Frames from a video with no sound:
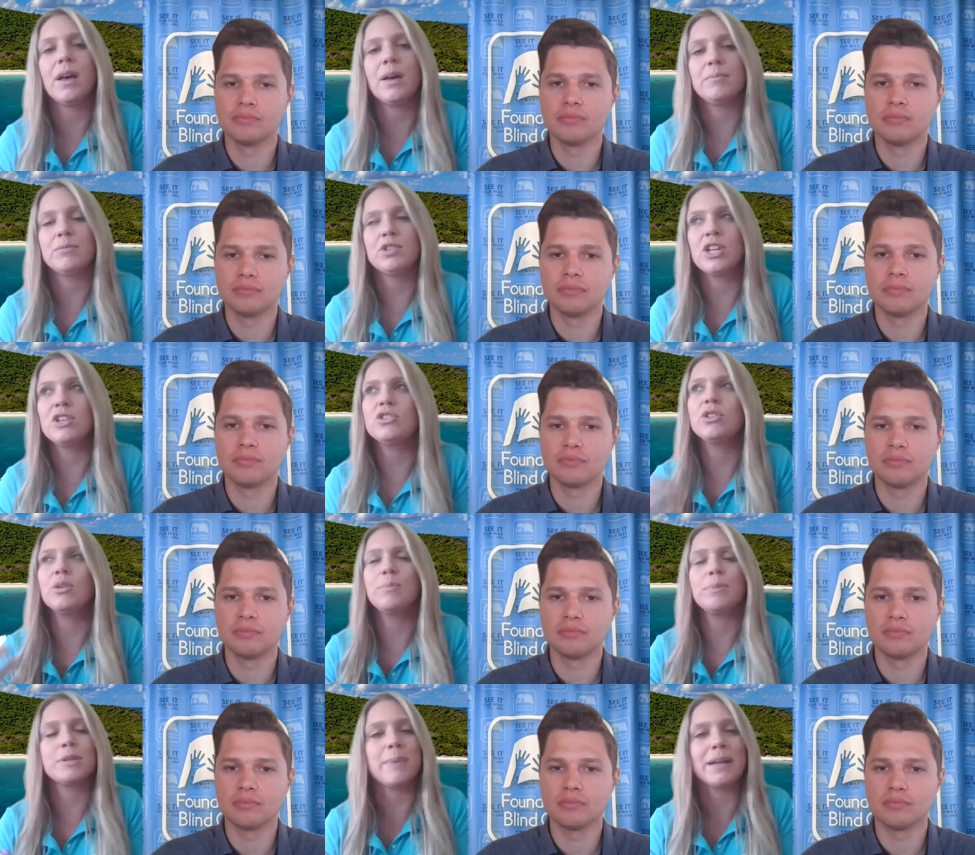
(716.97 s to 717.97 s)
Speaker 1: um,
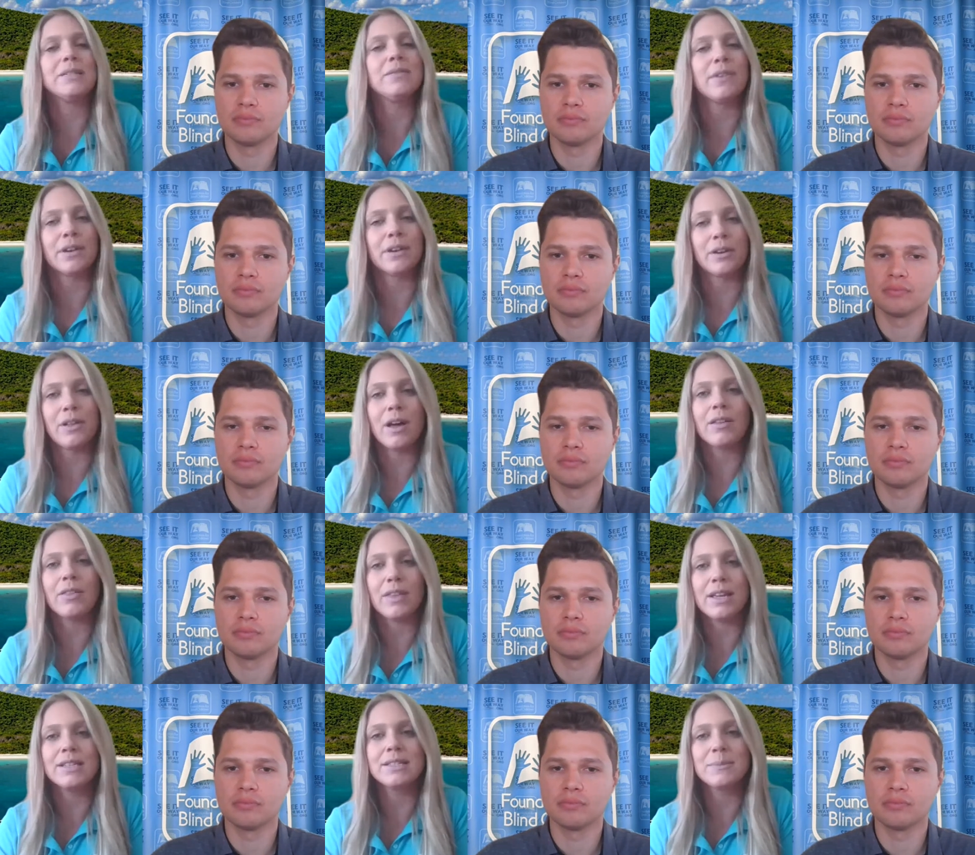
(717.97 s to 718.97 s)
changed their perspective on a lot
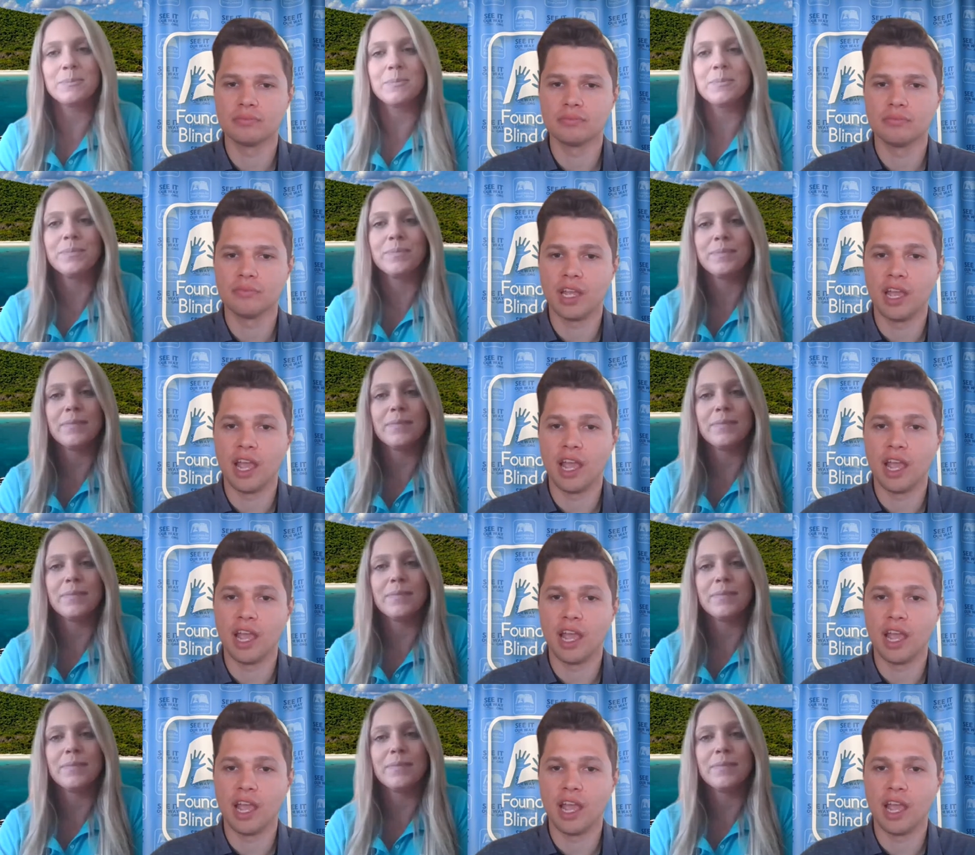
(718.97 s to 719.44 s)
of things.